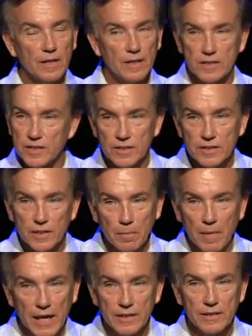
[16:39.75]
This isn't a
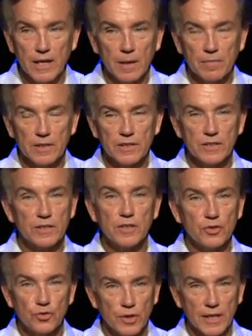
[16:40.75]
mind game, this isn't
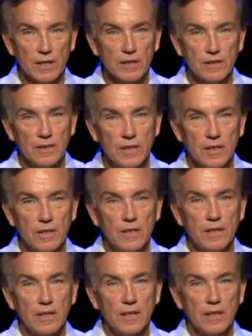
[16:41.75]
a trick,
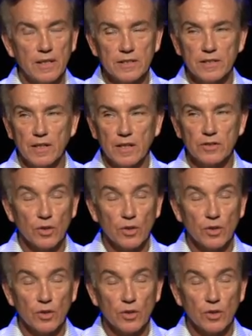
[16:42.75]
it isn't a